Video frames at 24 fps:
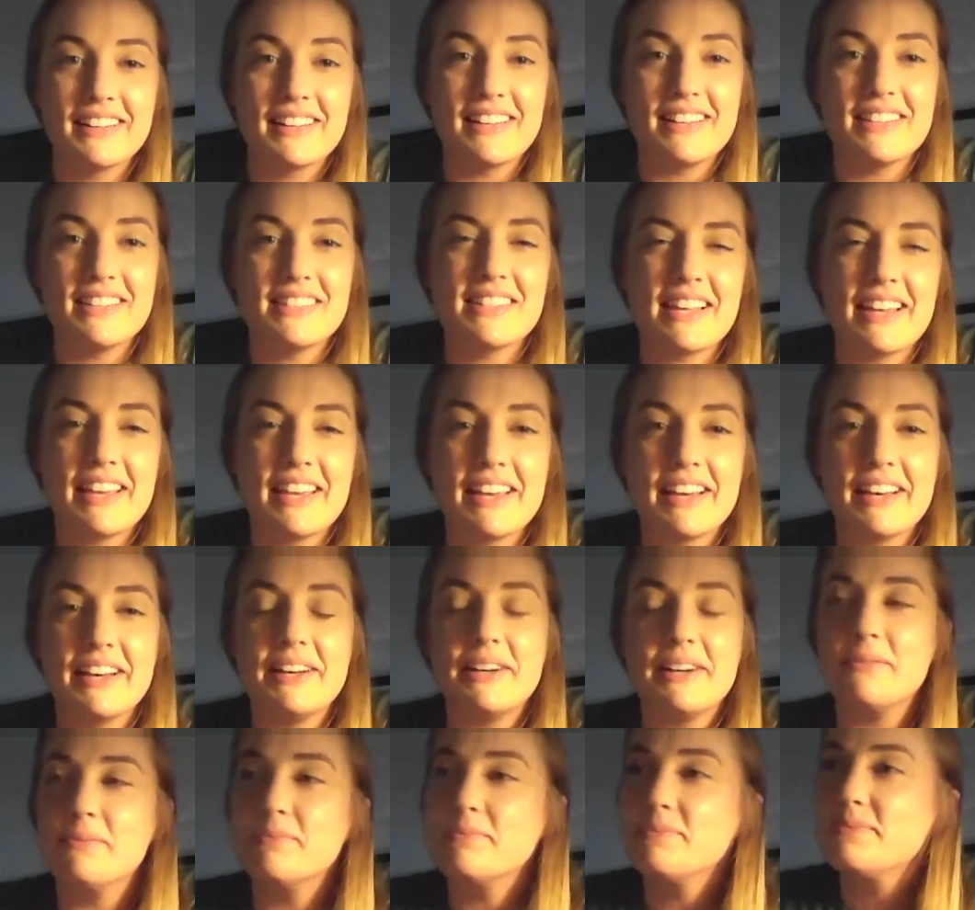it's like
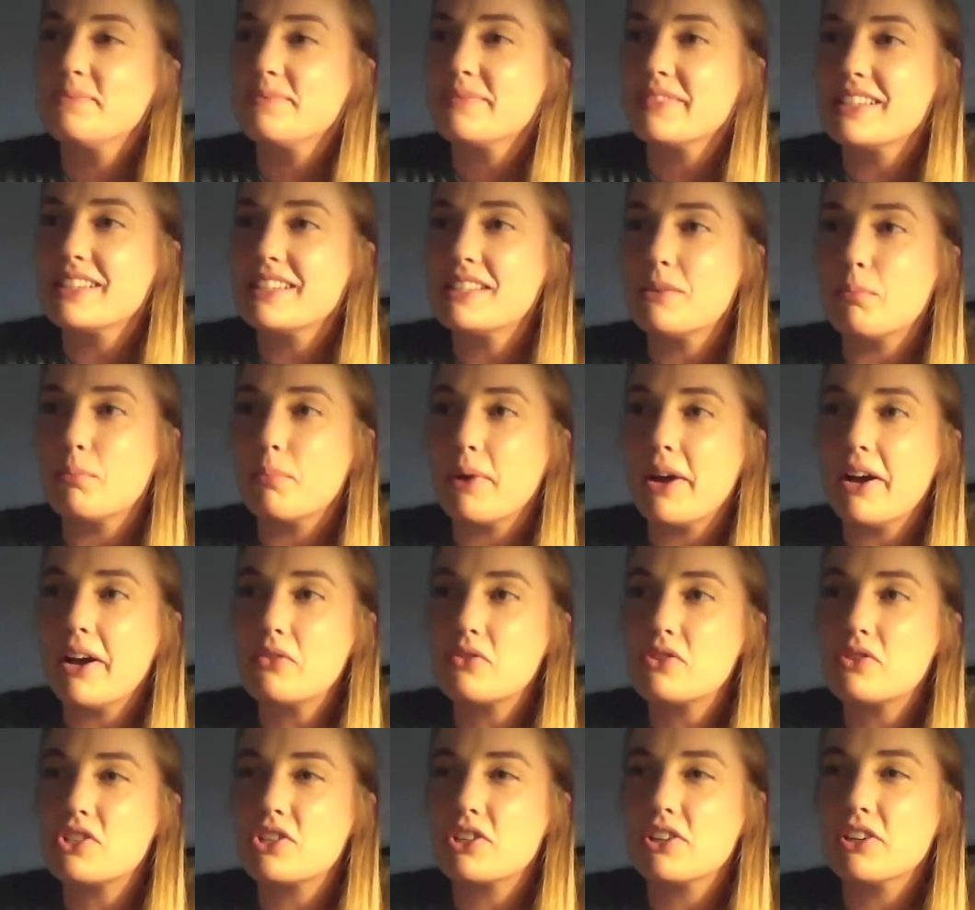is it brown
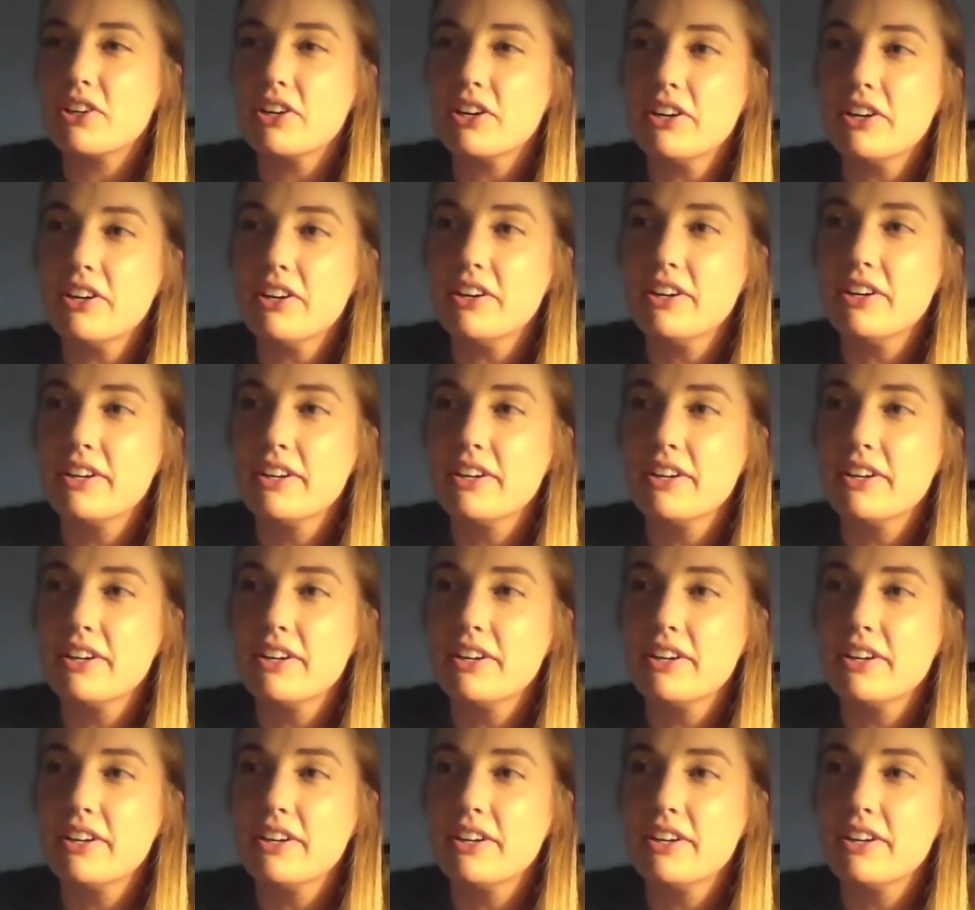sugar?